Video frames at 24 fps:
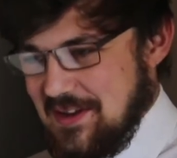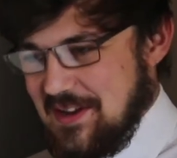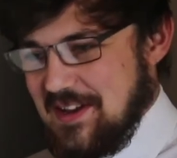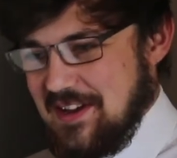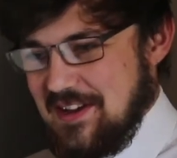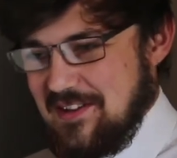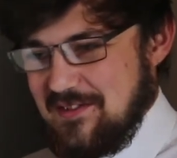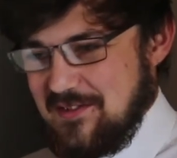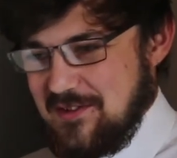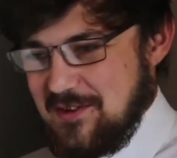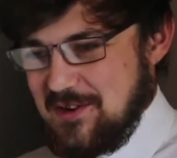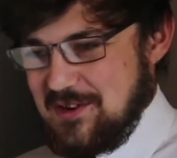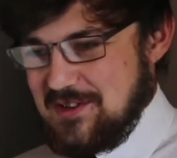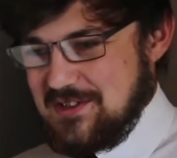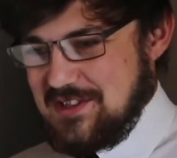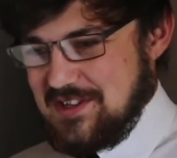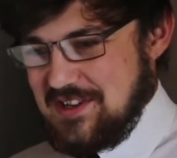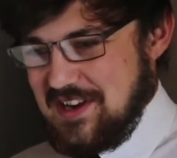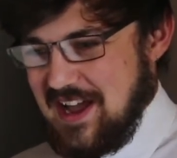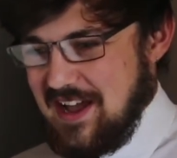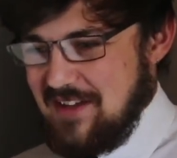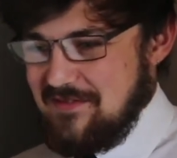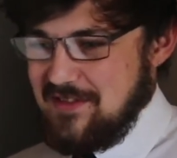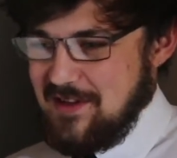of course you'd
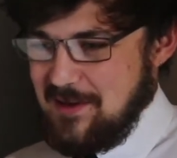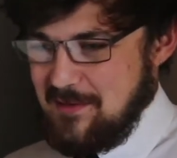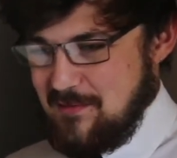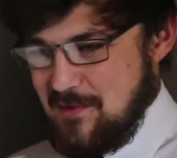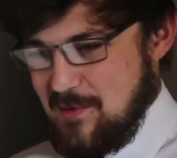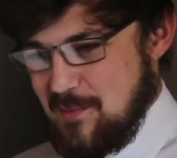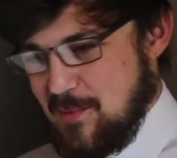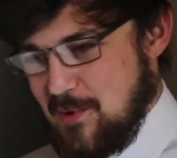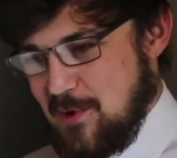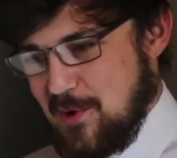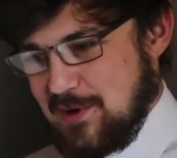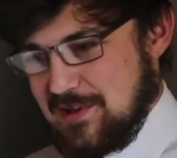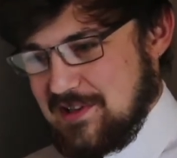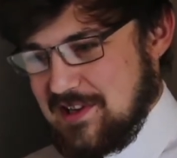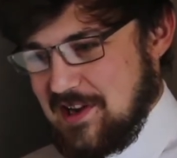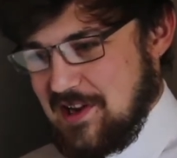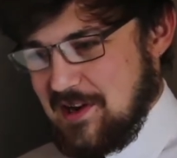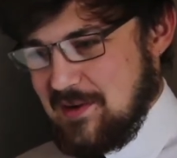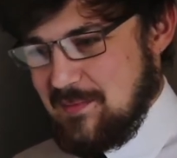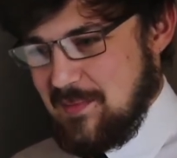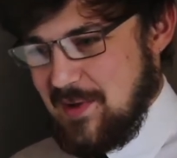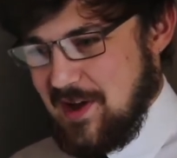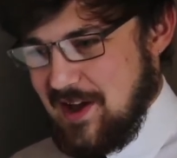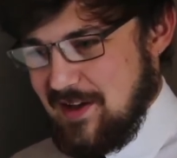have that report
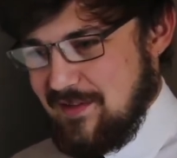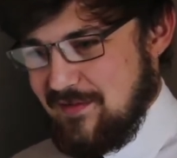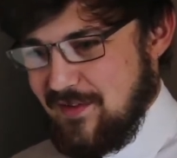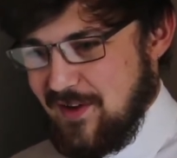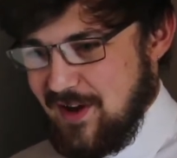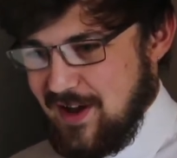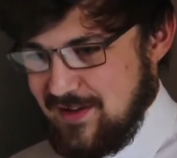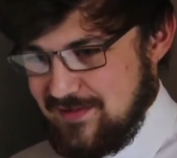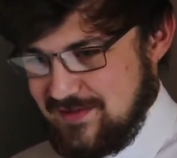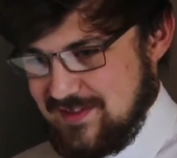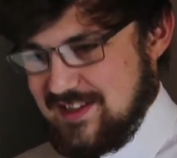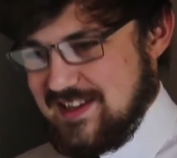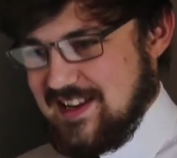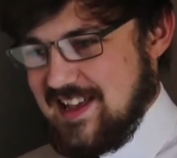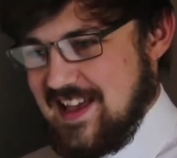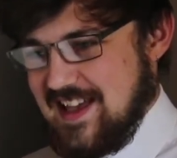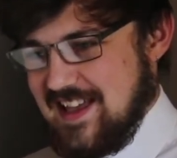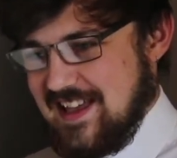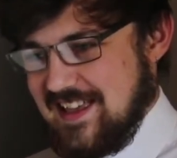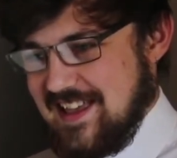done by 5 today.